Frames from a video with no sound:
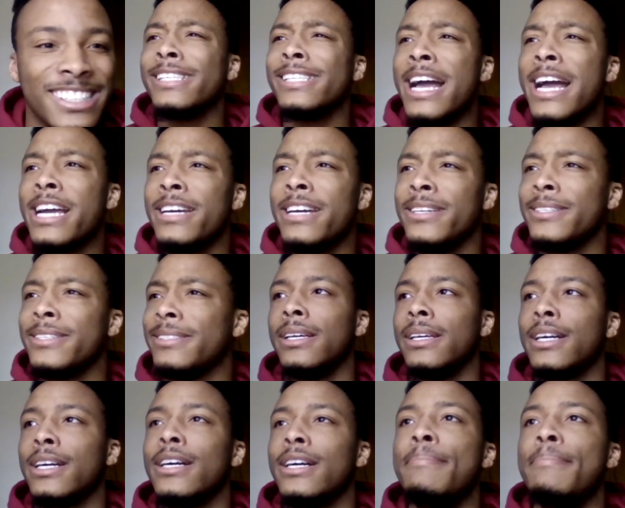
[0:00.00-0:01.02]
I could
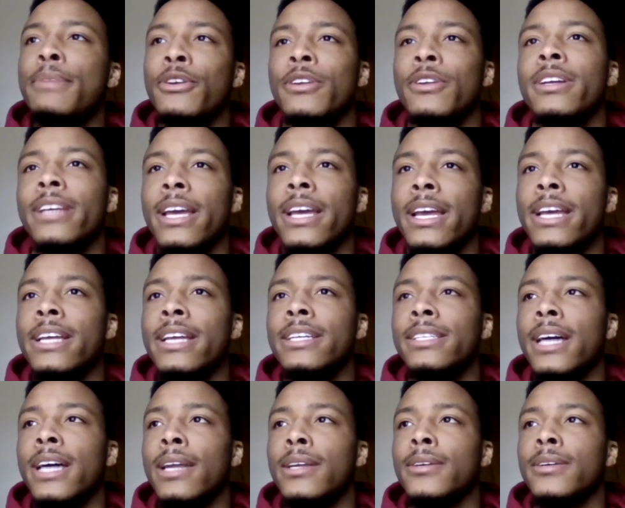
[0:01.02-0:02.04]
communicate in
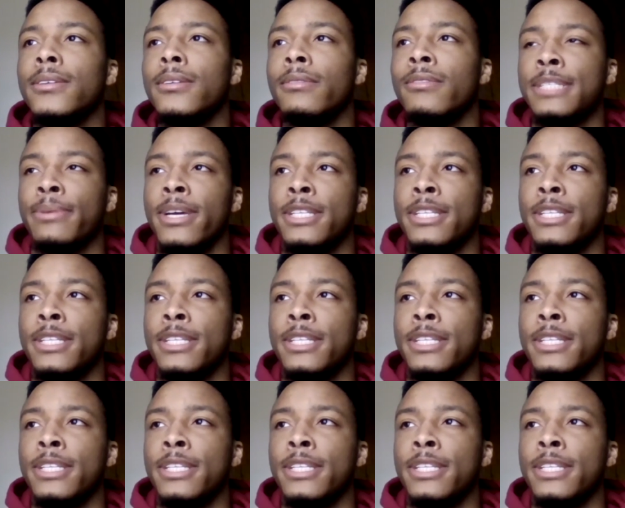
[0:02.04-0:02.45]
Telugu,